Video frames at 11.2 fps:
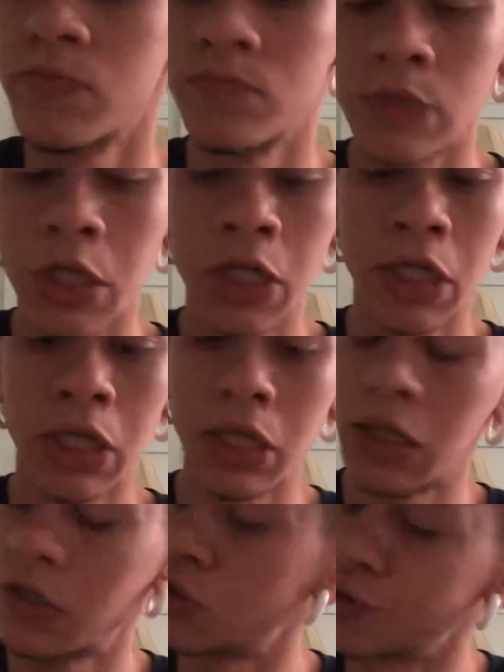Not
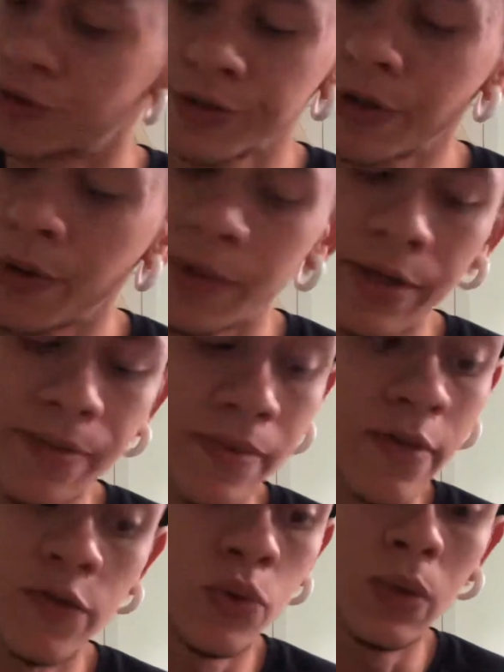gonna sugarcoat it.
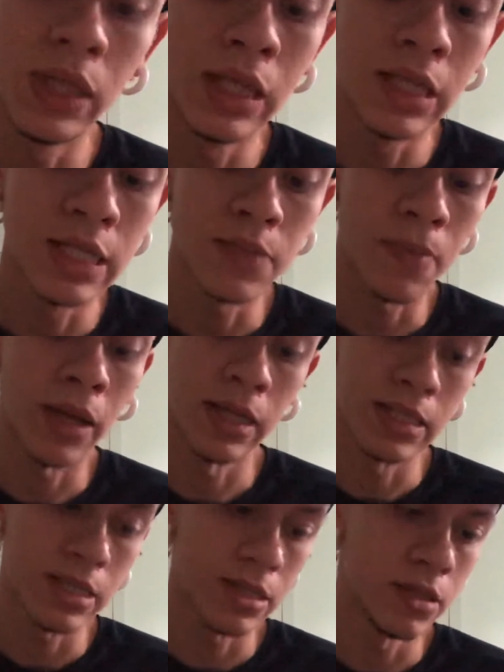You really
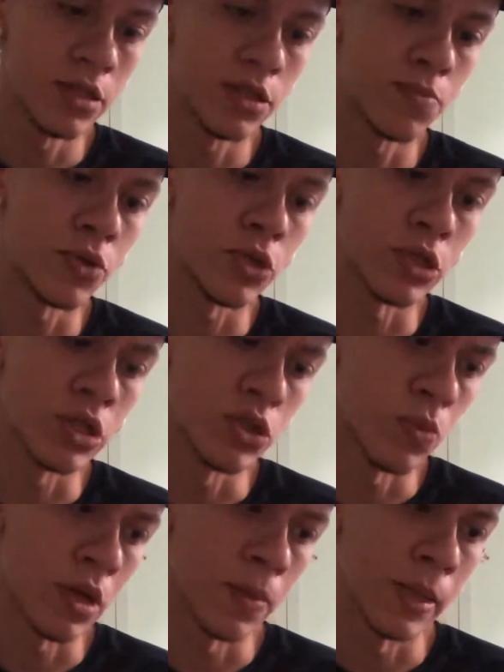despised this person, is
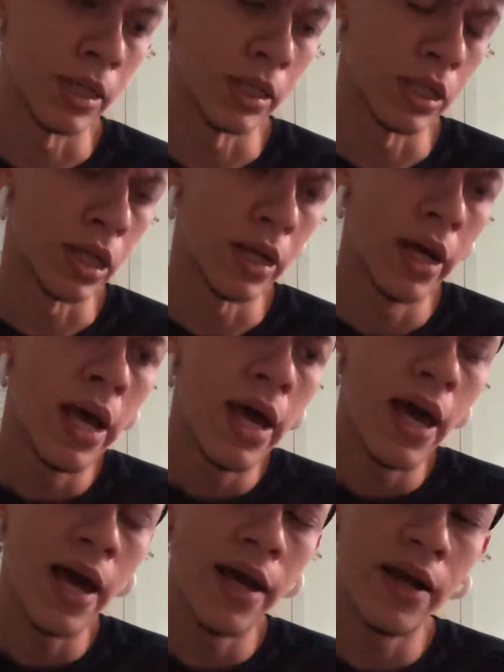what I'm getting a lot.
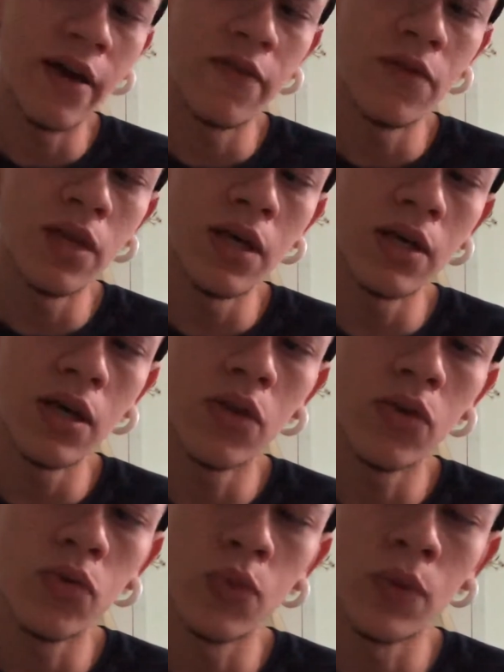And I feel like
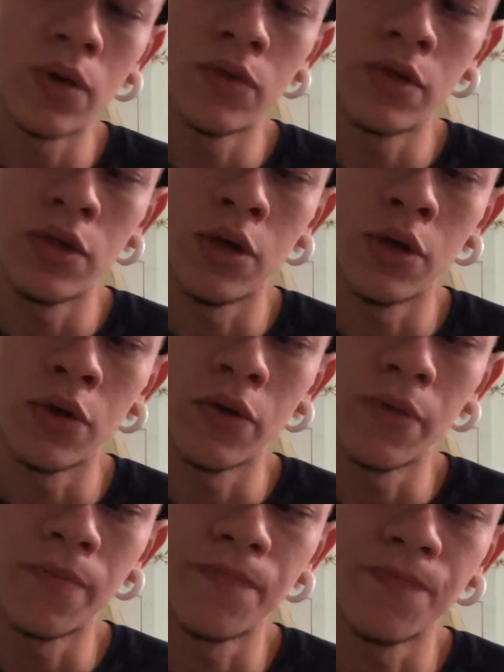throughout the
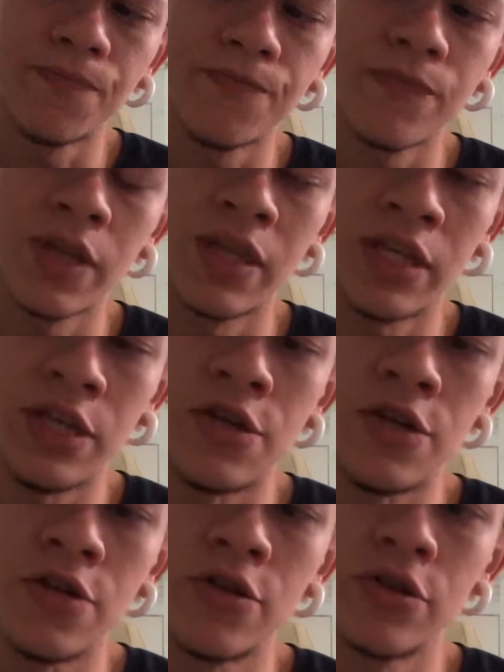year
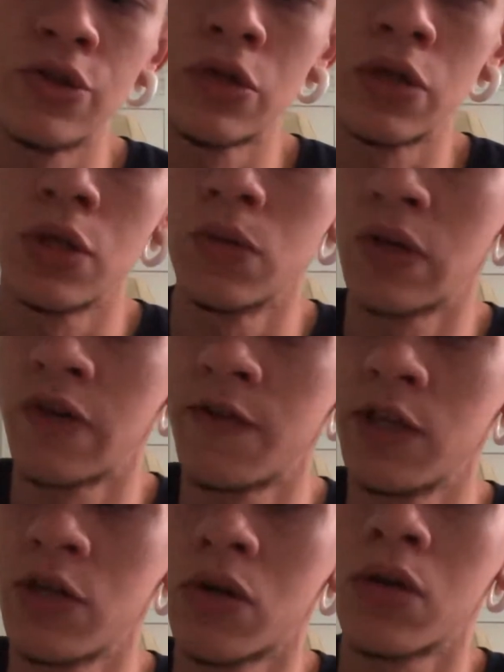you're close. I feel
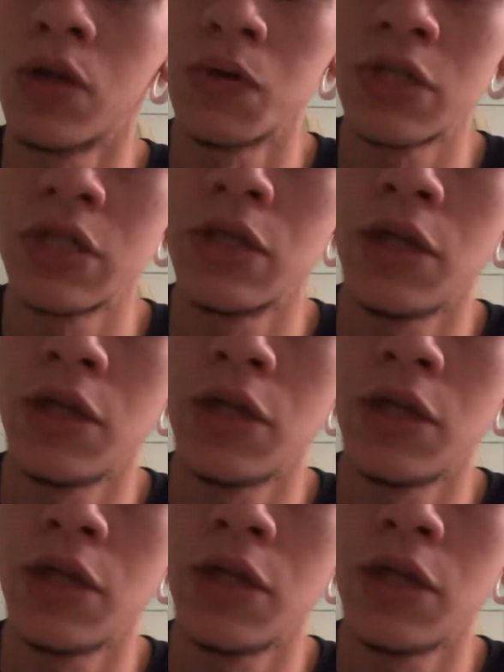like you're closing